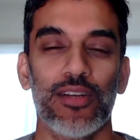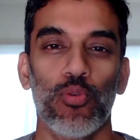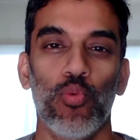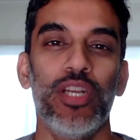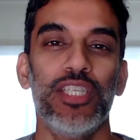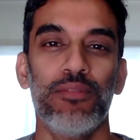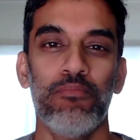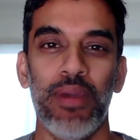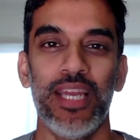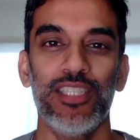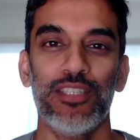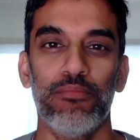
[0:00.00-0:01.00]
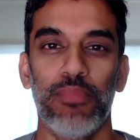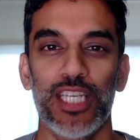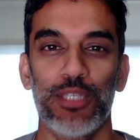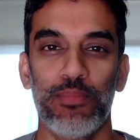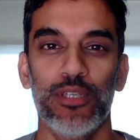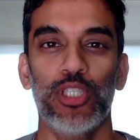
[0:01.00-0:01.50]
What is meant by
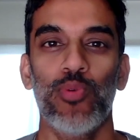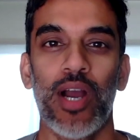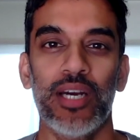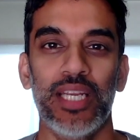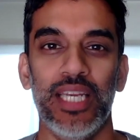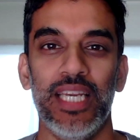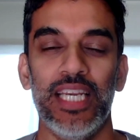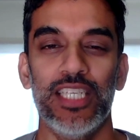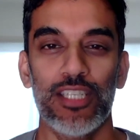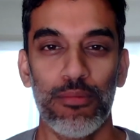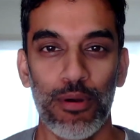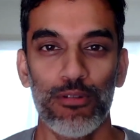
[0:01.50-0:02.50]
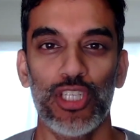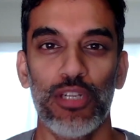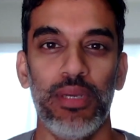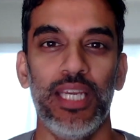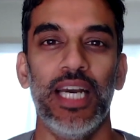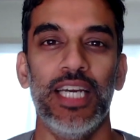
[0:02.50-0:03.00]
spirituality is supposed
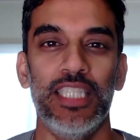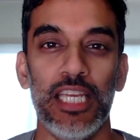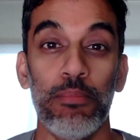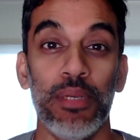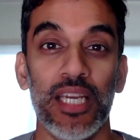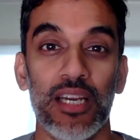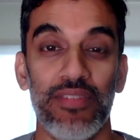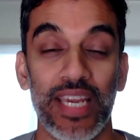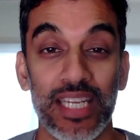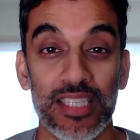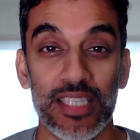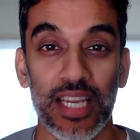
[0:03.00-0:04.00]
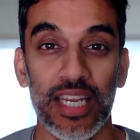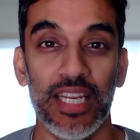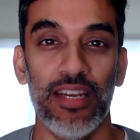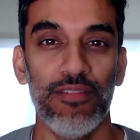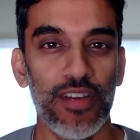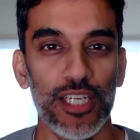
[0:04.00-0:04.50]
to be a deepening of
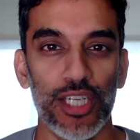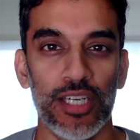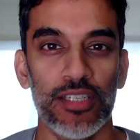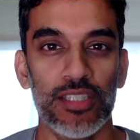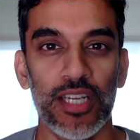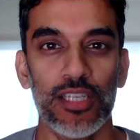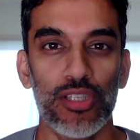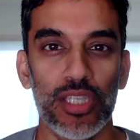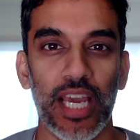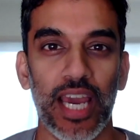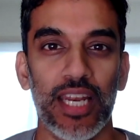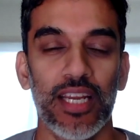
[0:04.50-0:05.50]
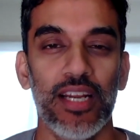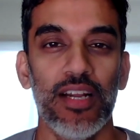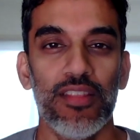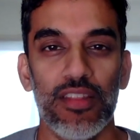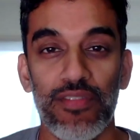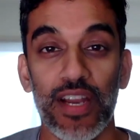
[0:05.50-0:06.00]
insight and vision such that
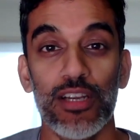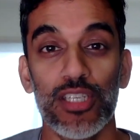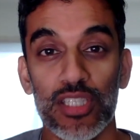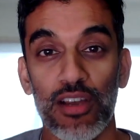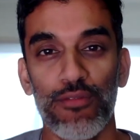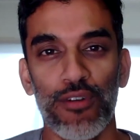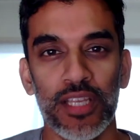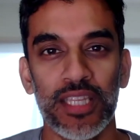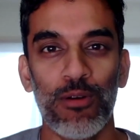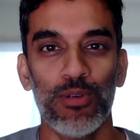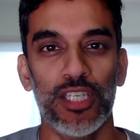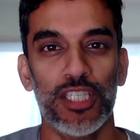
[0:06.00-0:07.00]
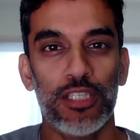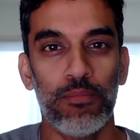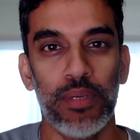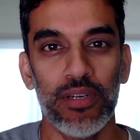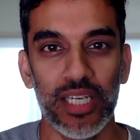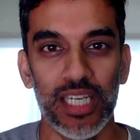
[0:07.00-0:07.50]
the very suffering that was
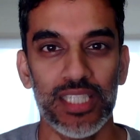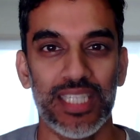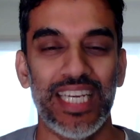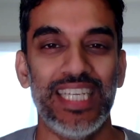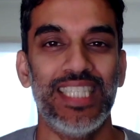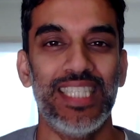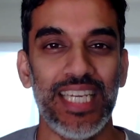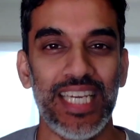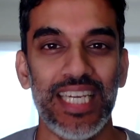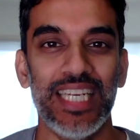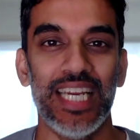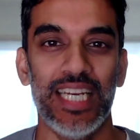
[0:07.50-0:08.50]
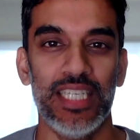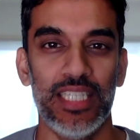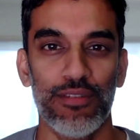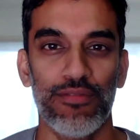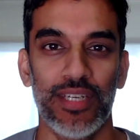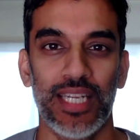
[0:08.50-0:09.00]
experienced is seen in a
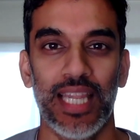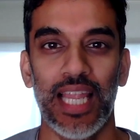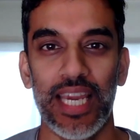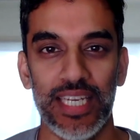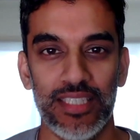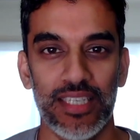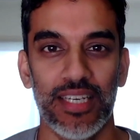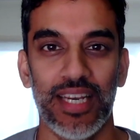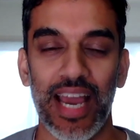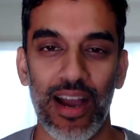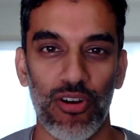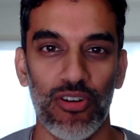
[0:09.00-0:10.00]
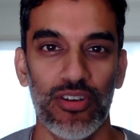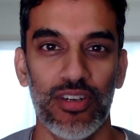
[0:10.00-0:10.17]
different light now,